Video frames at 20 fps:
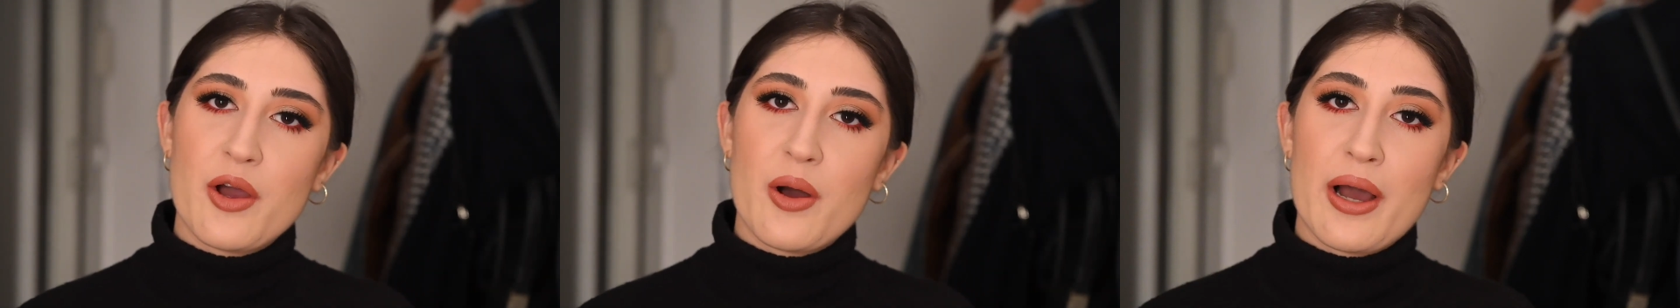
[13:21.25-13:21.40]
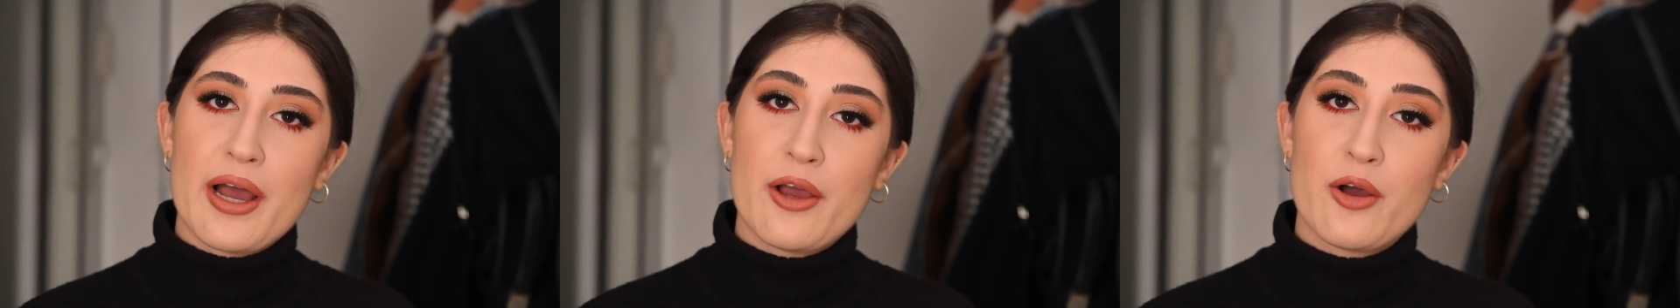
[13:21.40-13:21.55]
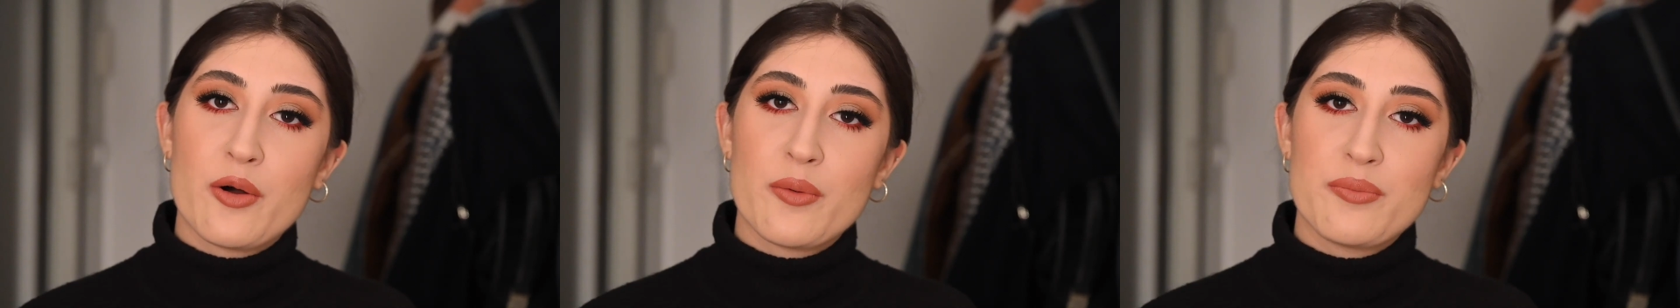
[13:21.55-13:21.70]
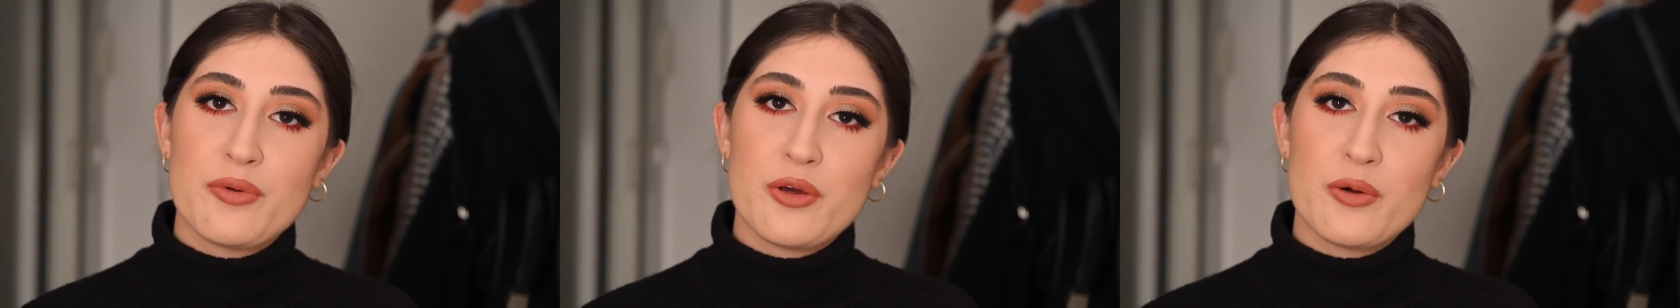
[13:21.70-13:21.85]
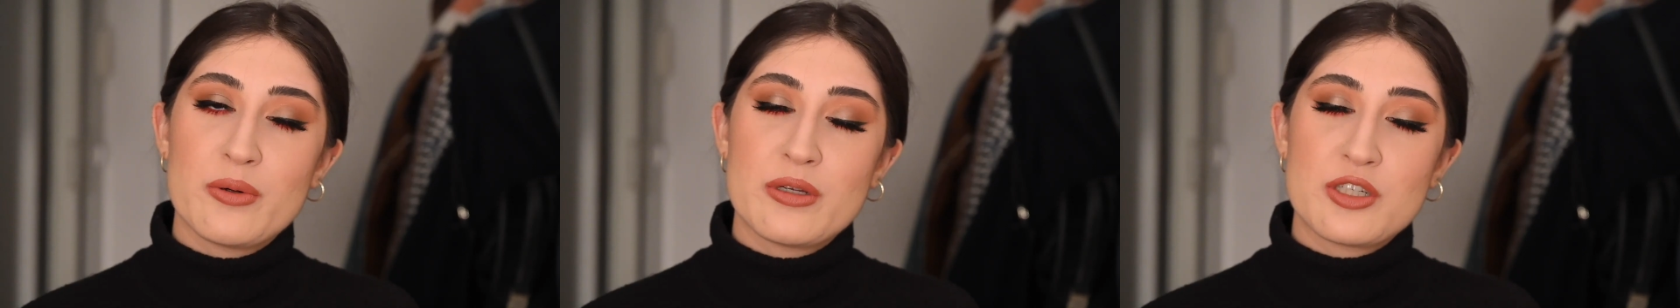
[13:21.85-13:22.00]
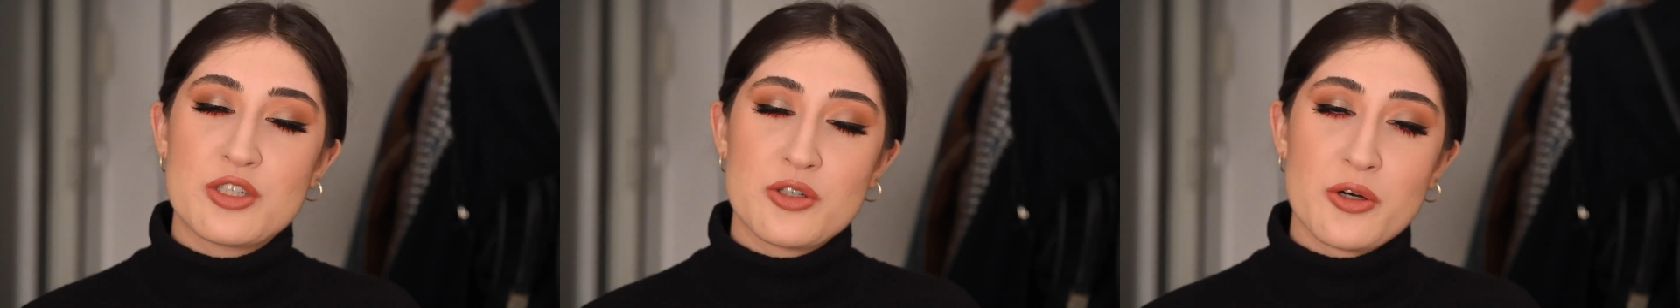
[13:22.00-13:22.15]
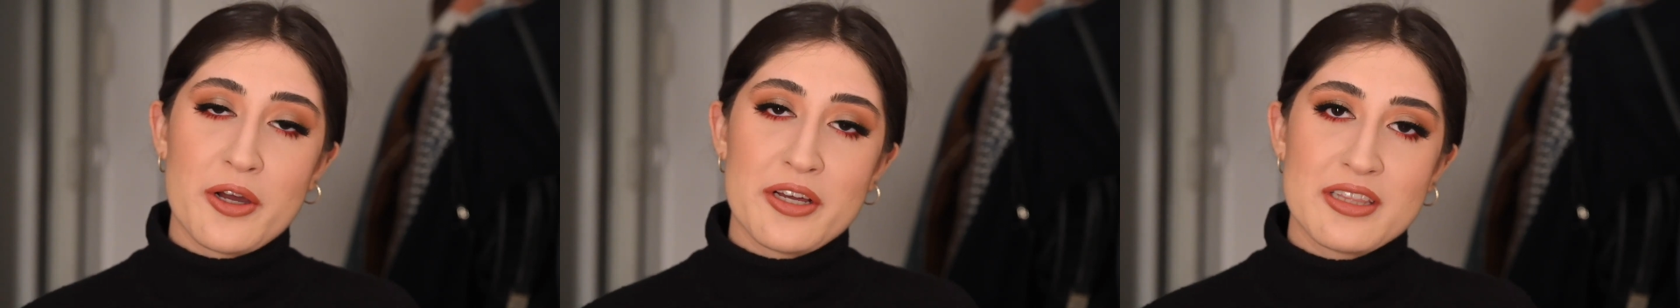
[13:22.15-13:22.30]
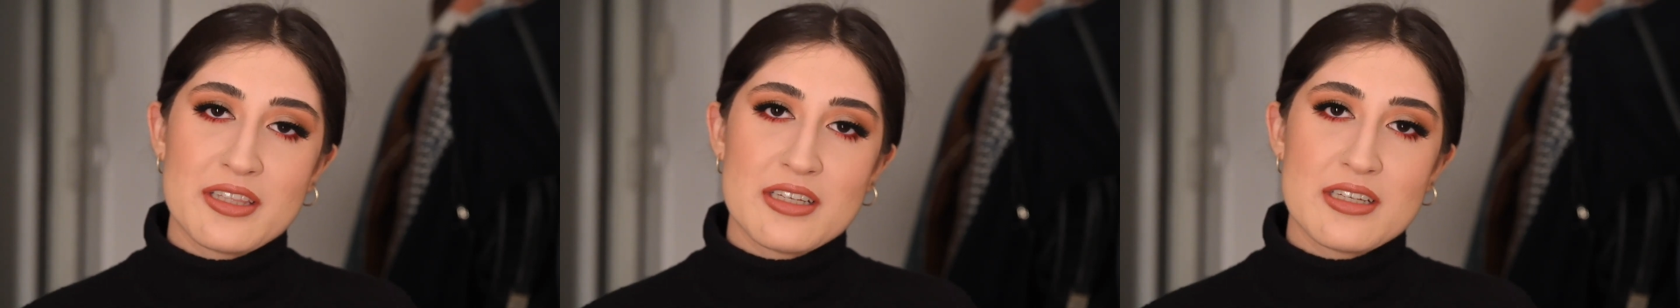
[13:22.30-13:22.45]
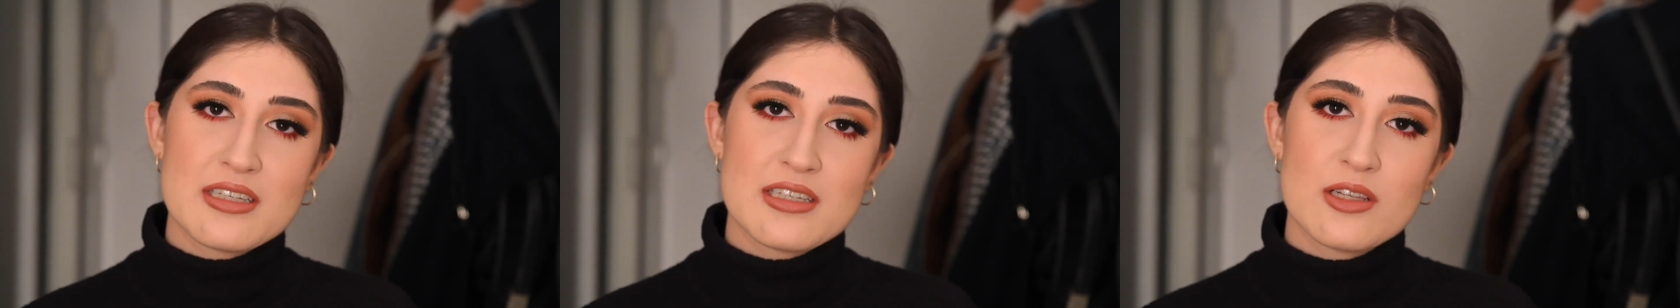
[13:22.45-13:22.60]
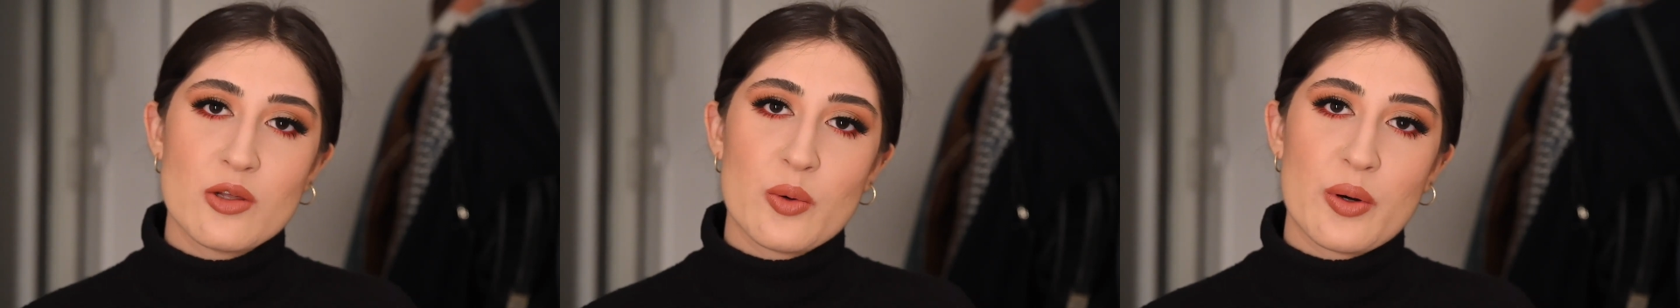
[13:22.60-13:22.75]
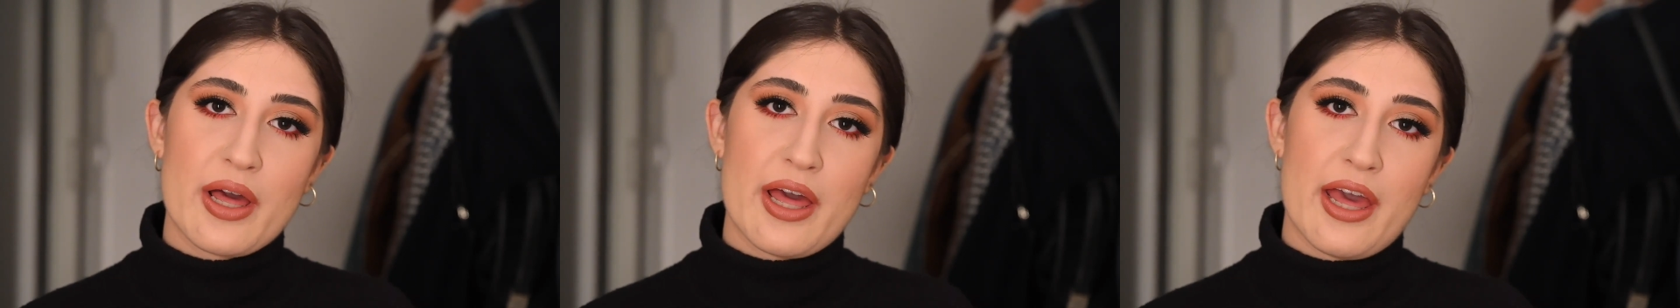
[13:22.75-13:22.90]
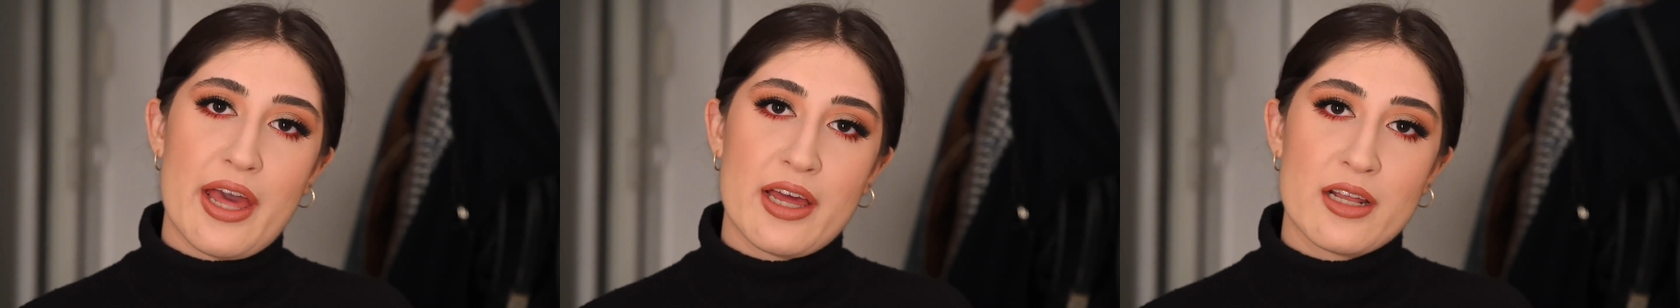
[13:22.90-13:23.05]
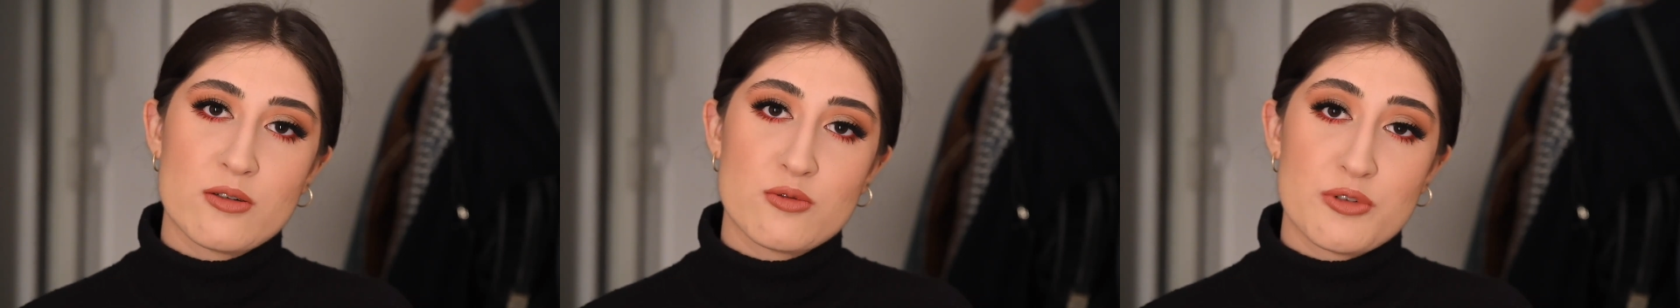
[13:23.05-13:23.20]
I hope you enjoyed this look
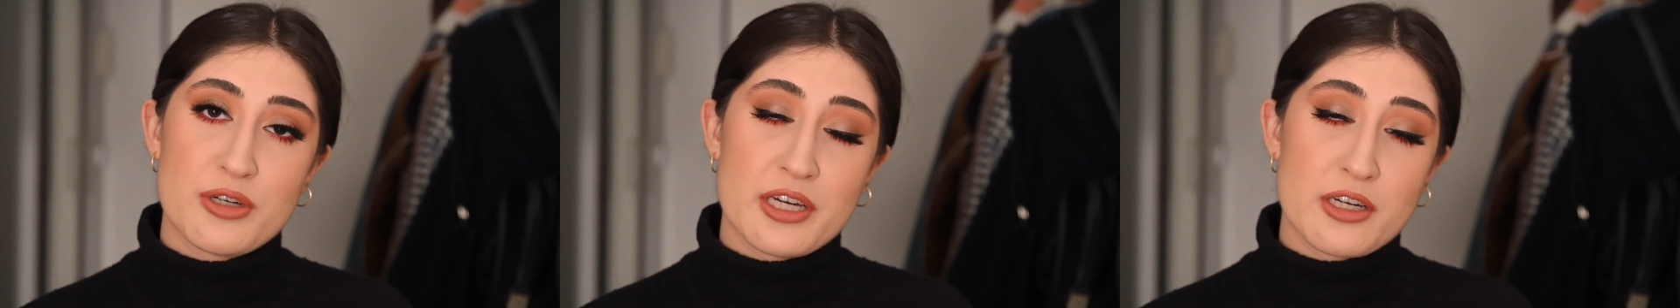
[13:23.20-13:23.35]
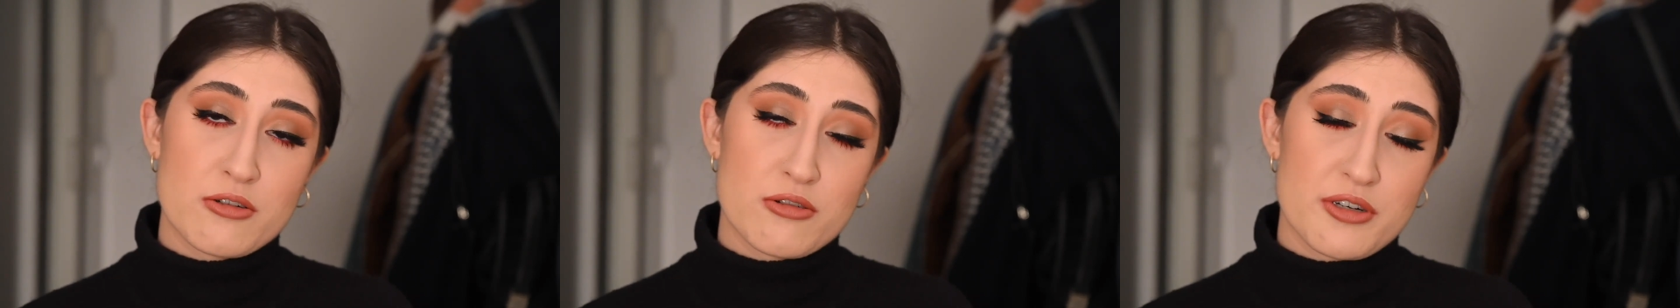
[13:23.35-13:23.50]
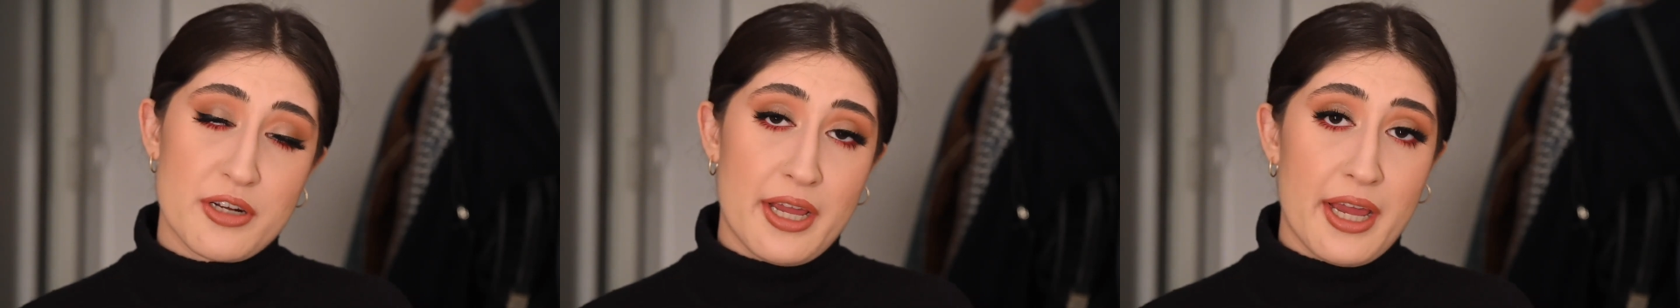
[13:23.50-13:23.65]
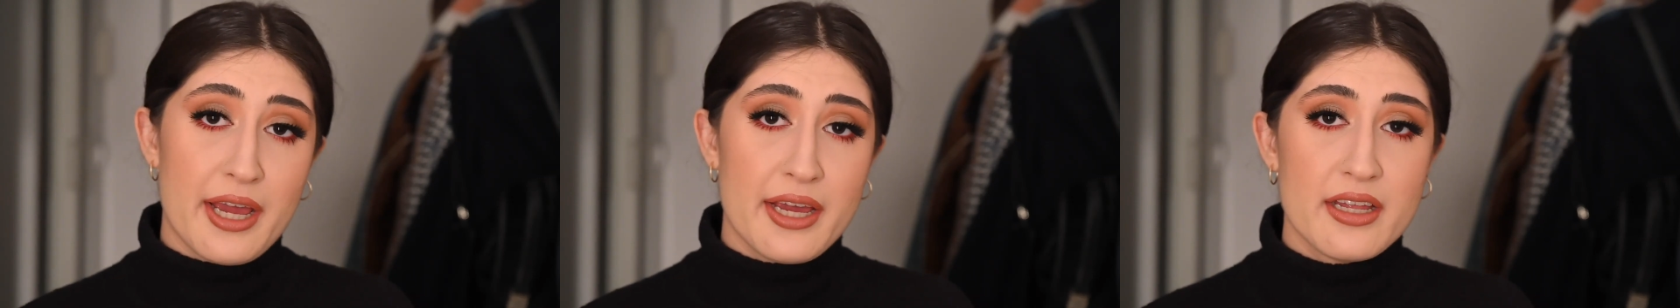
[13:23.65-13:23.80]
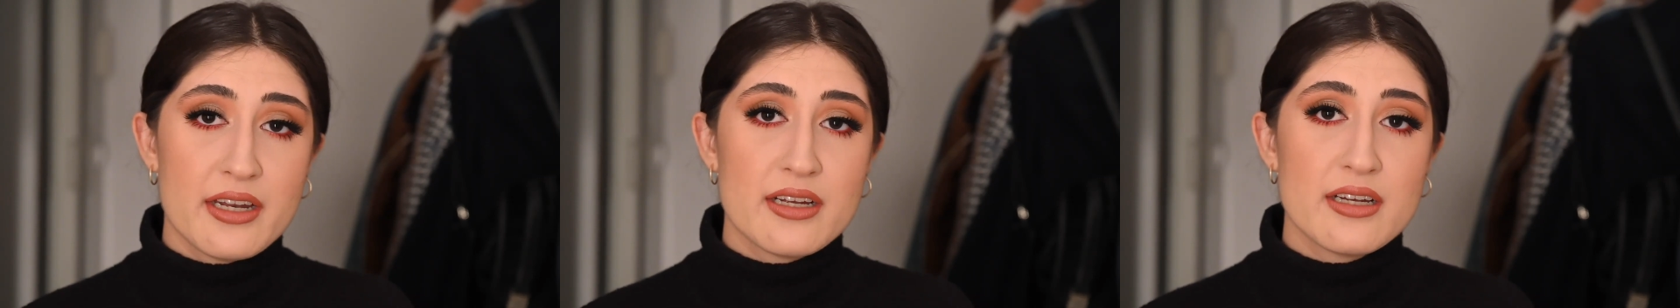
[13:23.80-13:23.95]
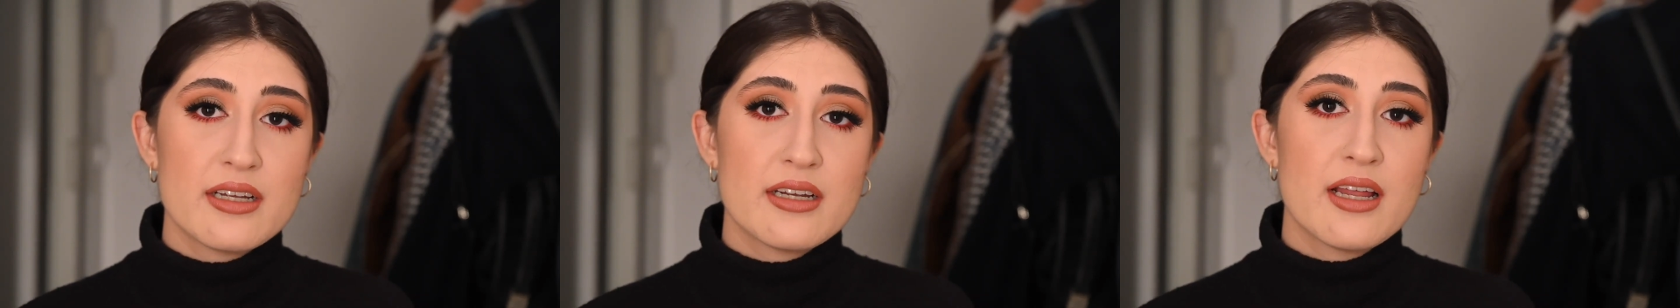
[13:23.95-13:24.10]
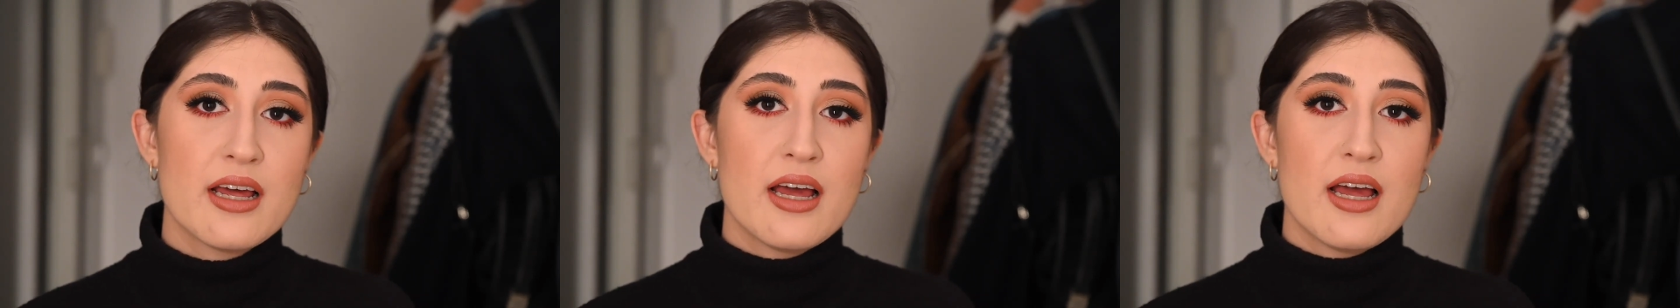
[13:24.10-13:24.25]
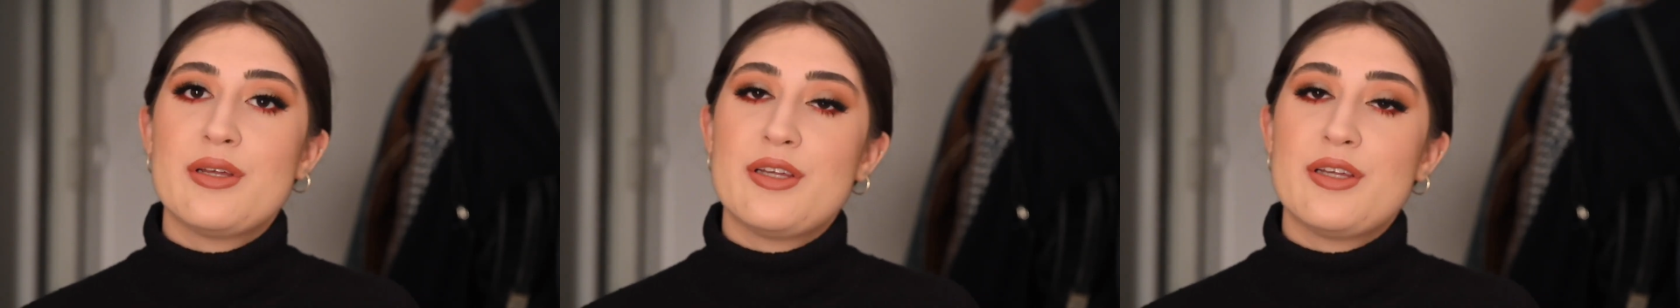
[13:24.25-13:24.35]
and recreate it.